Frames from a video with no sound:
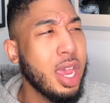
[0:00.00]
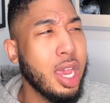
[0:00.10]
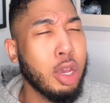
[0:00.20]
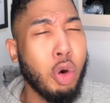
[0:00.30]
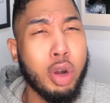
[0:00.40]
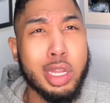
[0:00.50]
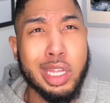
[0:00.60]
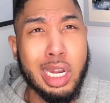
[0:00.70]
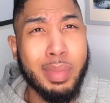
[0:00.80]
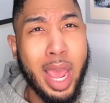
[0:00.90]
And Gordon's
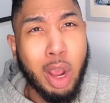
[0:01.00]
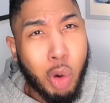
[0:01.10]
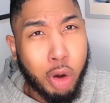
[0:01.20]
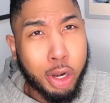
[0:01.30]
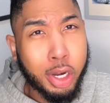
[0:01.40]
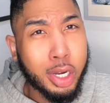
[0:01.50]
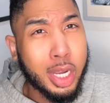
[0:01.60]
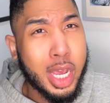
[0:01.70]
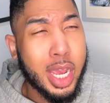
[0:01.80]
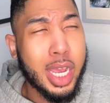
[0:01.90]
in the back corner.
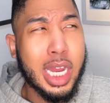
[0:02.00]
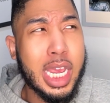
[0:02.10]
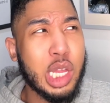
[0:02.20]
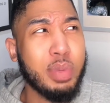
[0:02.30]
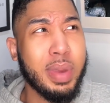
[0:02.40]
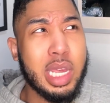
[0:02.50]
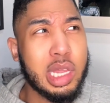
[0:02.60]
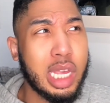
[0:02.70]
And then he speaks